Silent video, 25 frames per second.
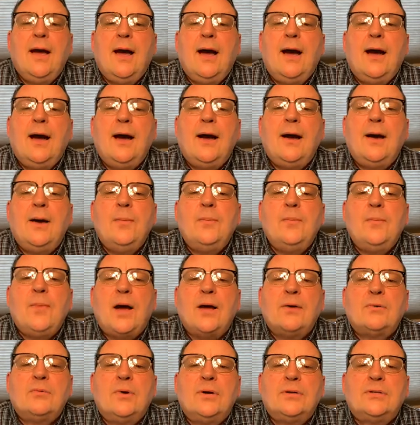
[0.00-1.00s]
Um,
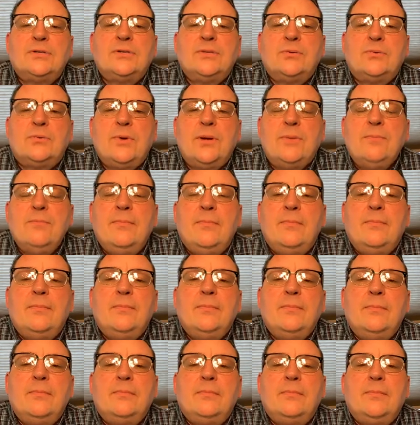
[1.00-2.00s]
I want to rem-
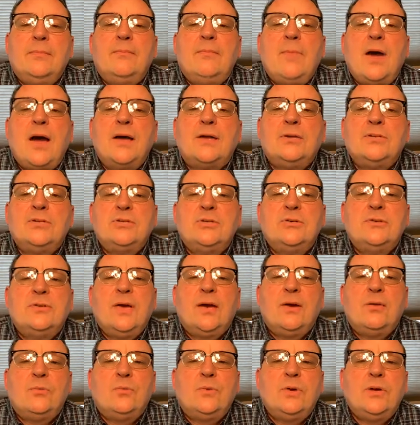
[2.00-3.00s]
Mind you
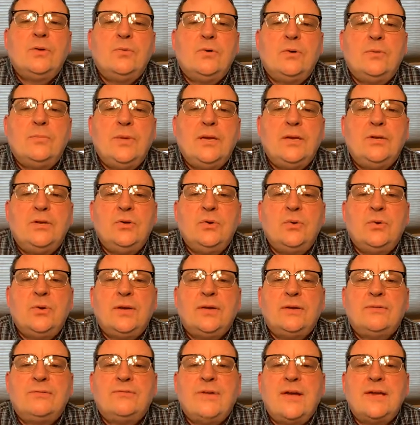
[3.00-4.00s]
that we will be
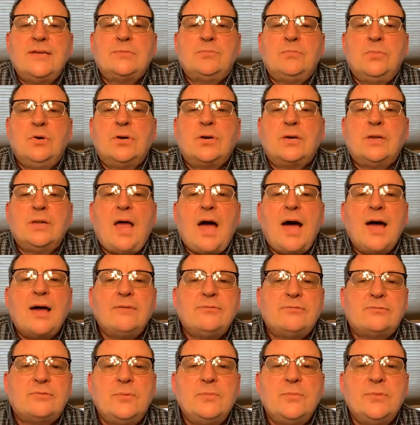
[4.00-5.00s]
doing Facebook
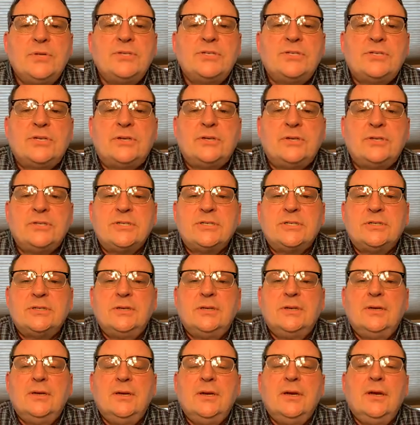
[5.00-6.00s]
Live from the church
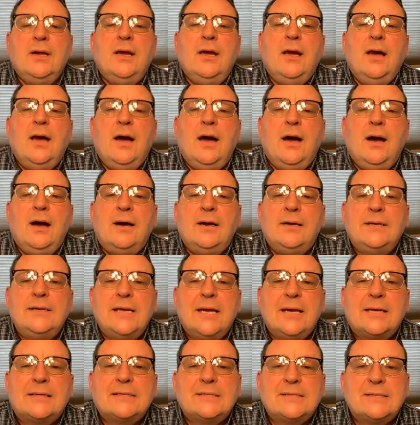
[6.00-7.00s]
uh,
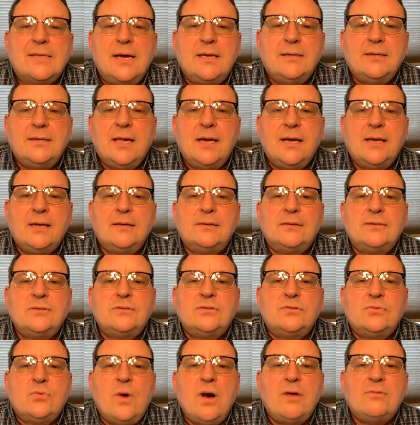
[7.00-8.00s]
next Sunday,
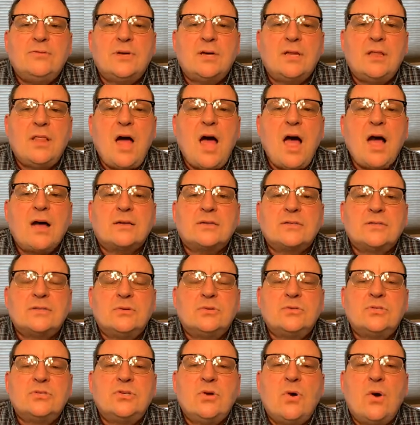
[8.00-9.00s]
12 o'clock.
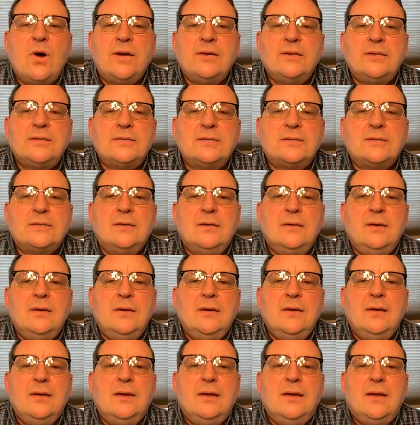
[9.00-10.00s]
So join us
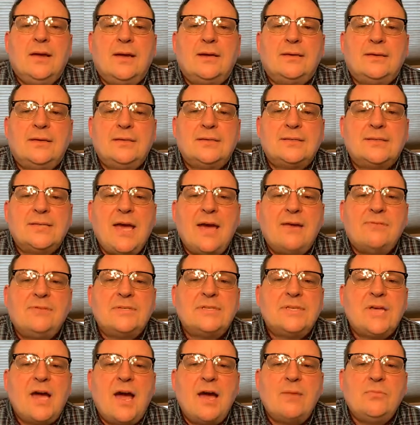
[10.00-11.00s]
and let's have a
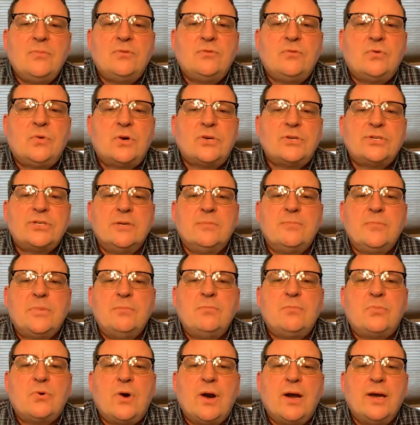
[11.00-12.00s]
time of worship
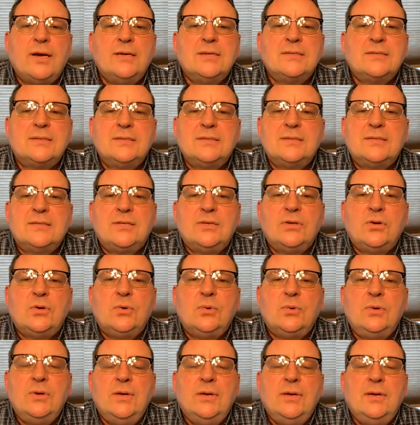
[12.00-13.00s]
and praise
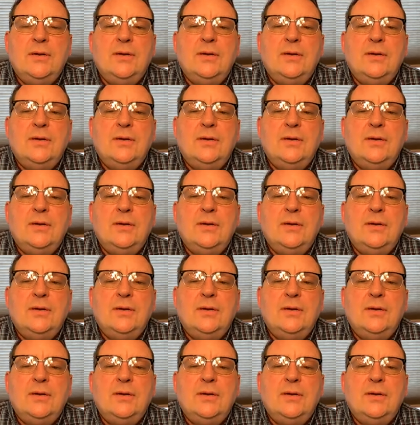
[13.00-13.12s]
until